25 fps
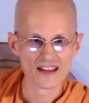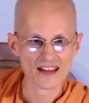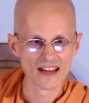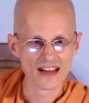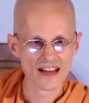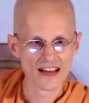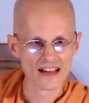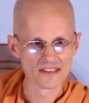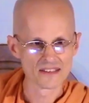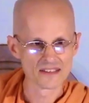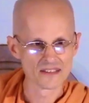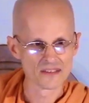
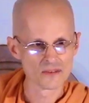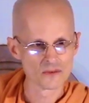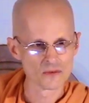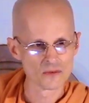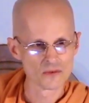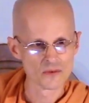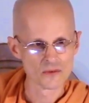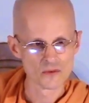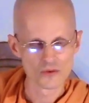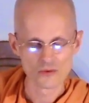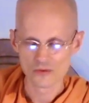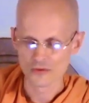at a
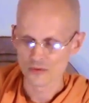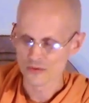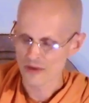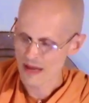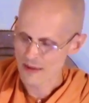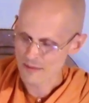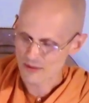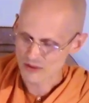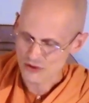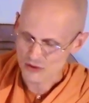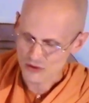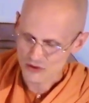
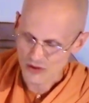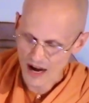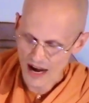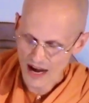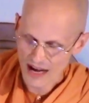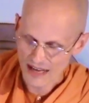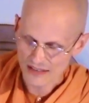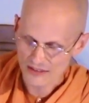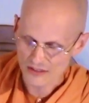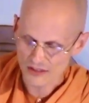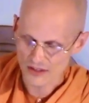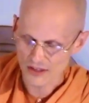famous
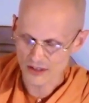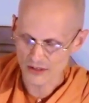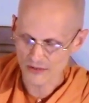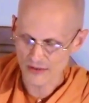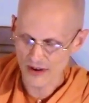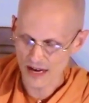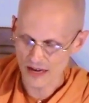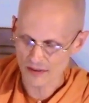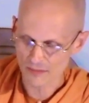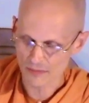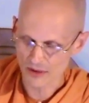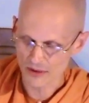shrine to the
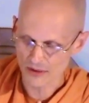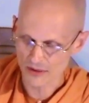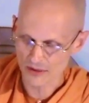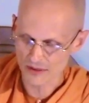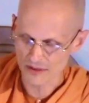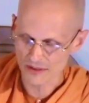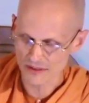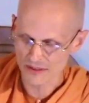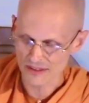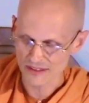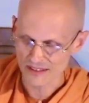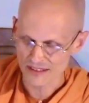Divine
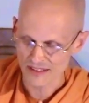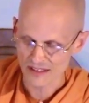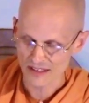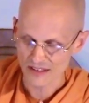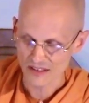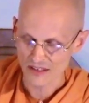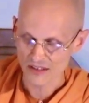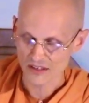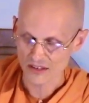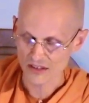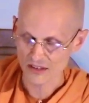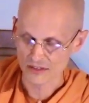Mother
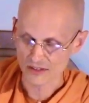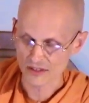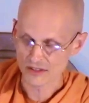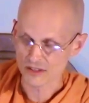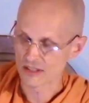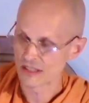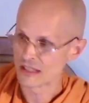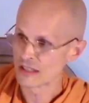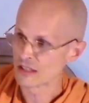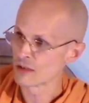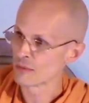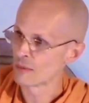called
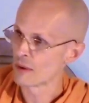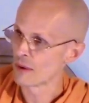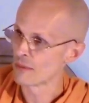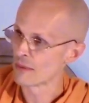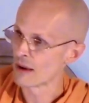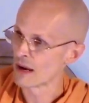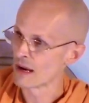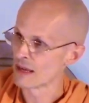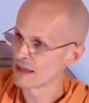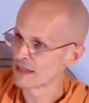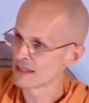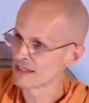Kshir
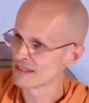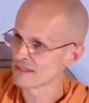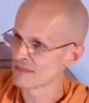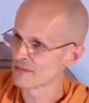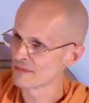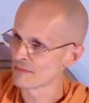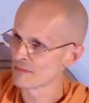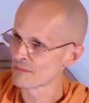Bhavani,